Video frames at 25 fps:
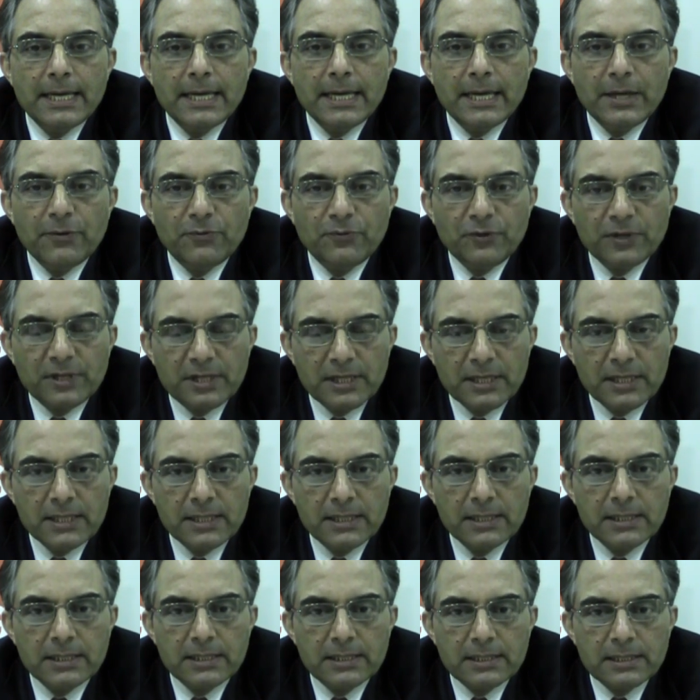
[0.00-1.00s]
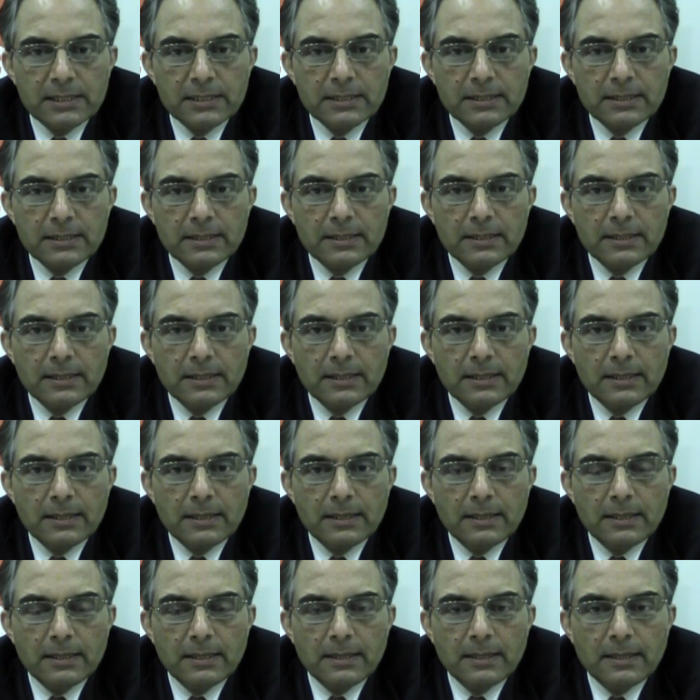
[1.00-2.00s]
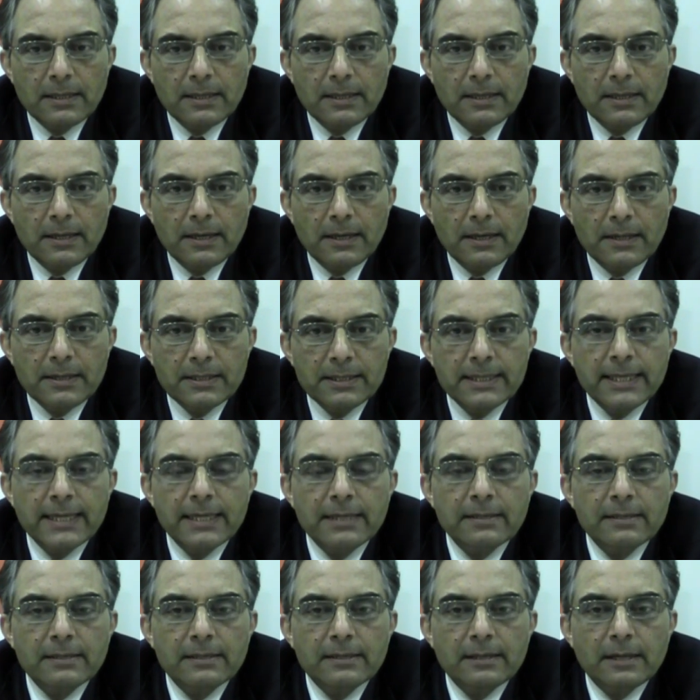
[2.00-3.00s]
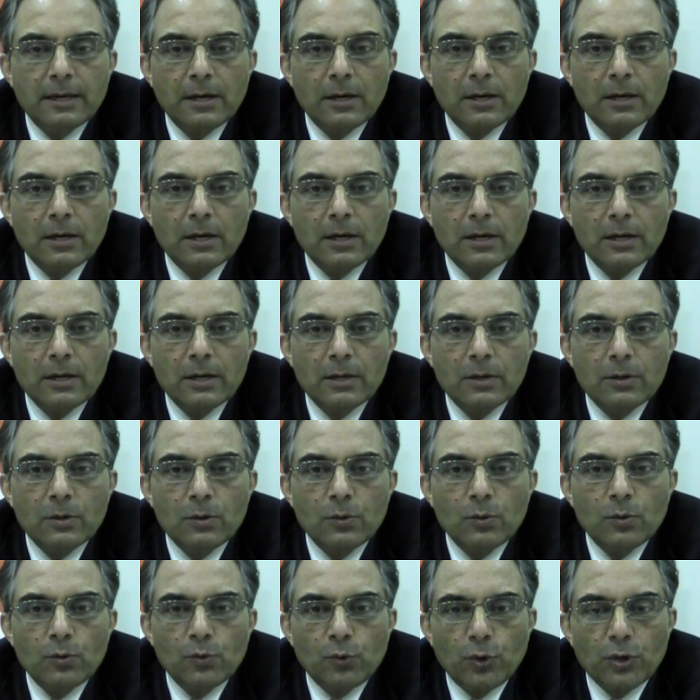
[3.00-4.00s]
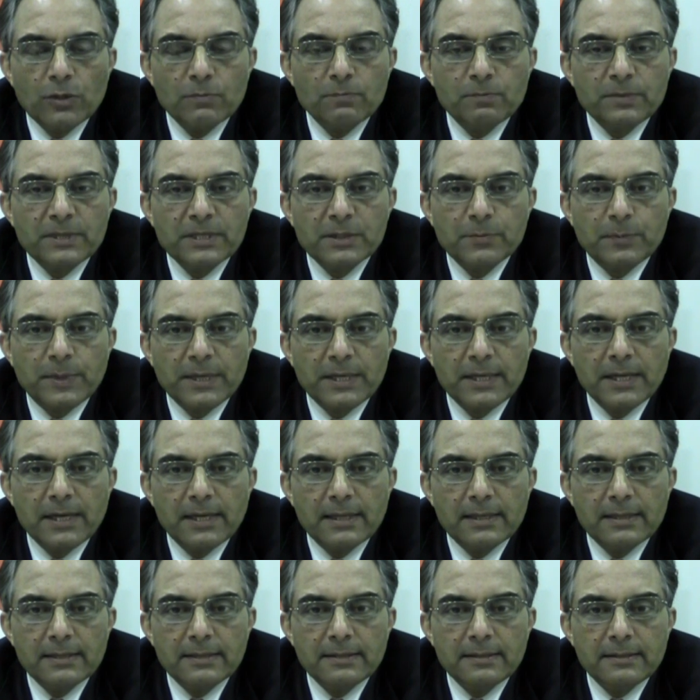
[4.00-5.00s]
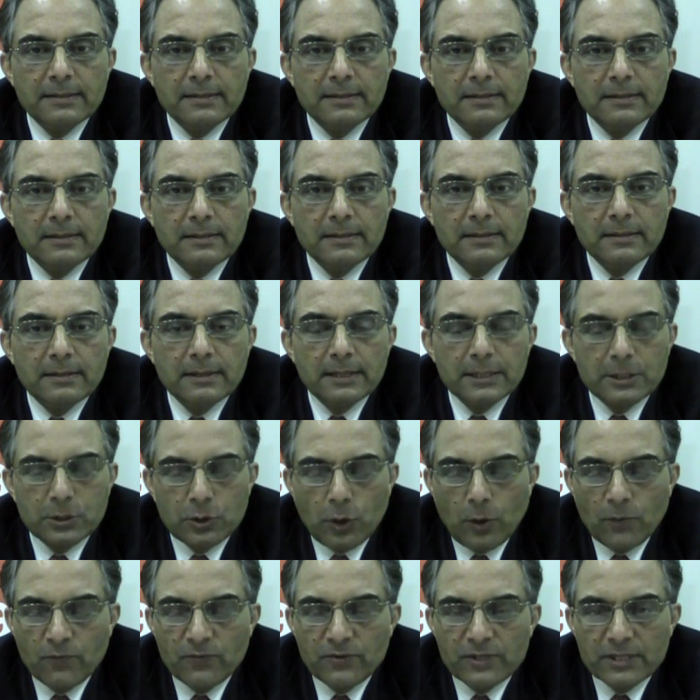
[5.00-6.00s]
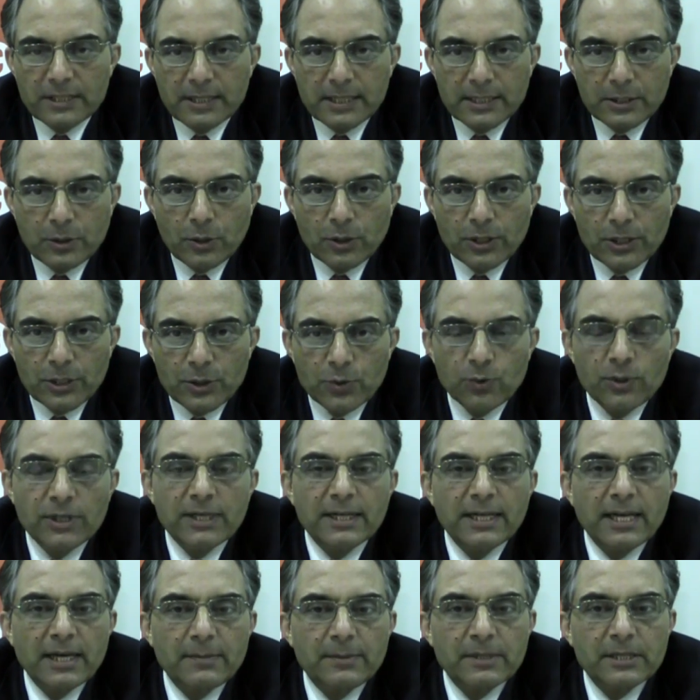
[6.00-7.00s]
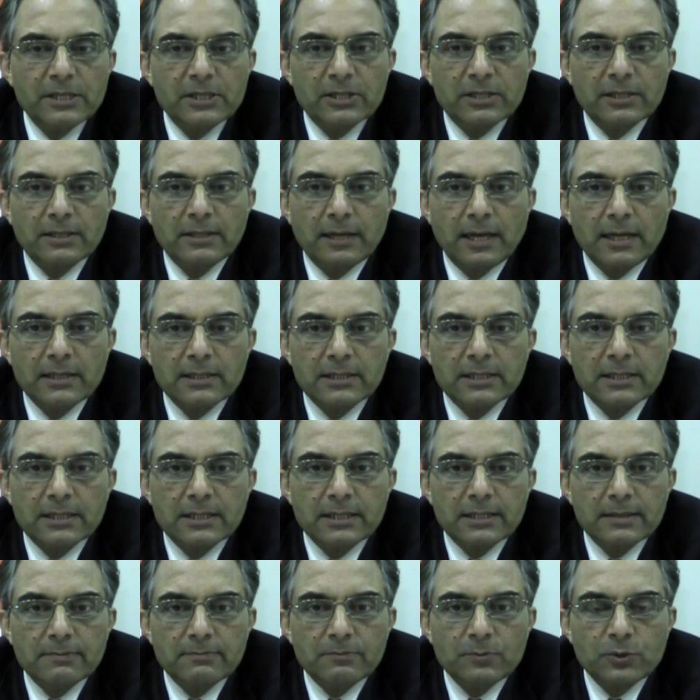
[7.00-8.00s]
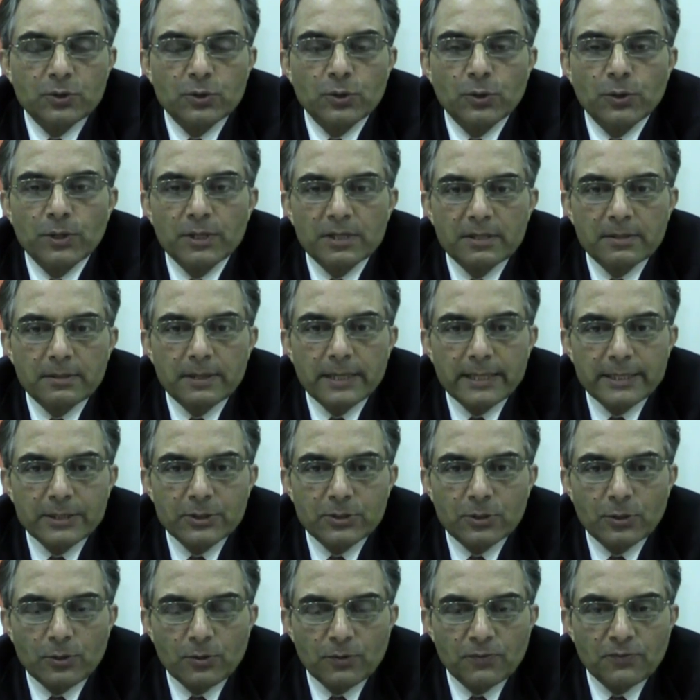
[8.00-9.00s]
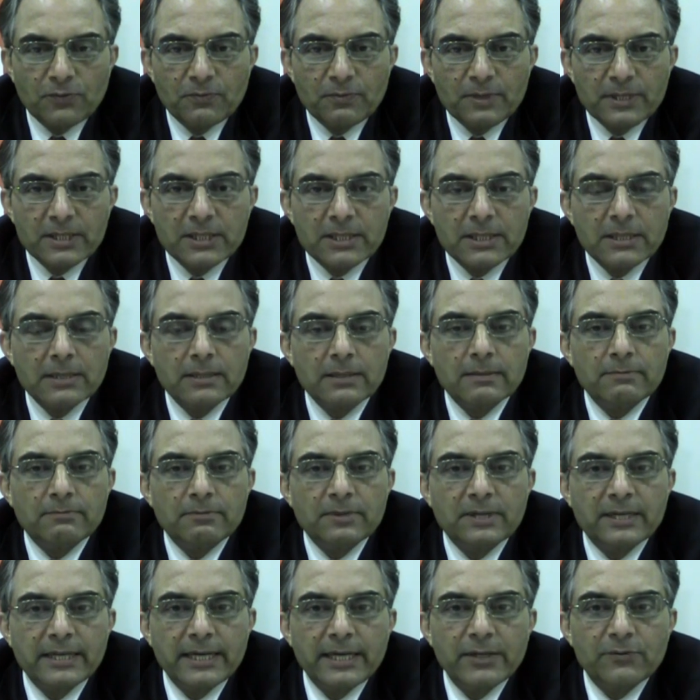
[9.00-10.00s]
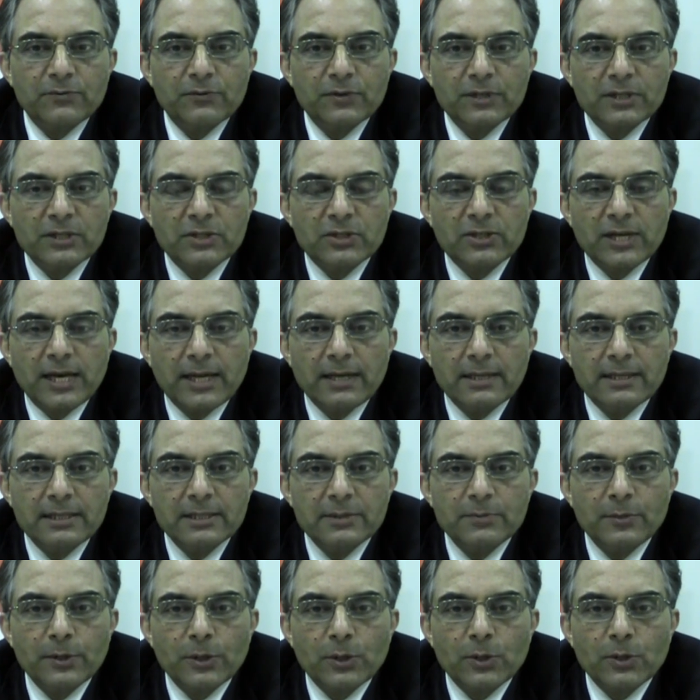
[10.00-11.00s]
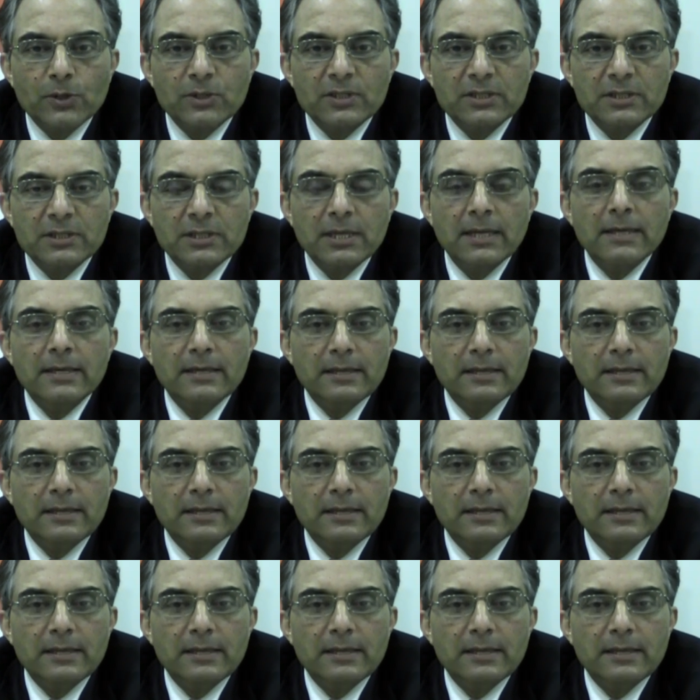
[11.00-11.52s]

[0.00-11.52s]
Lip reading: If it is, then what must be done? It's obviously not a unidimensional answer. So it's a great first challenge, because